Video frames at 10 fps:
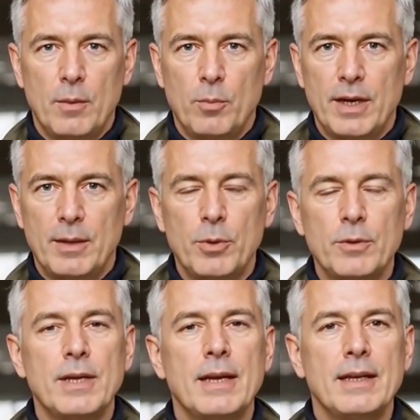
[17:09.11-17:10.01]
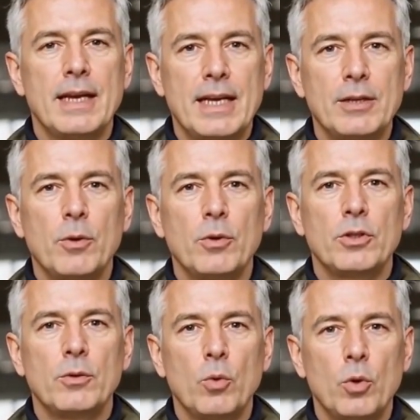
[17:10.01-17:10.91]
we can prevent the
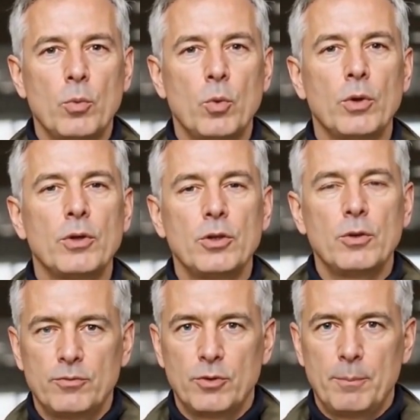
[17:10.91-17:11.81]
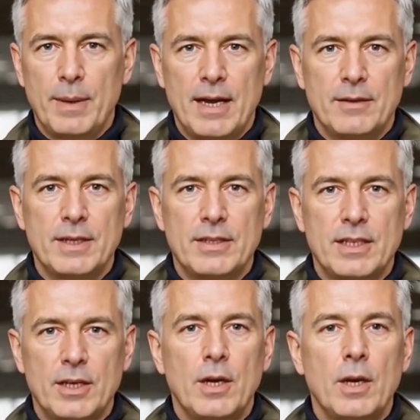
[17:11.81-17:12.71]
evils of World War II from
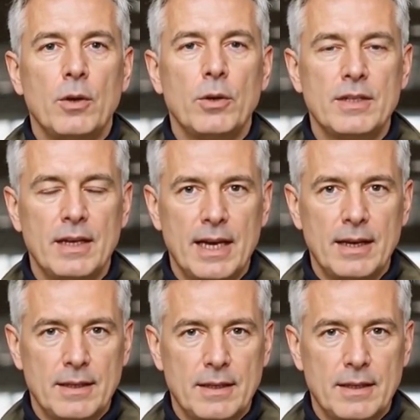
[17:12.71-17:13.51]
manifesting on our Earth again.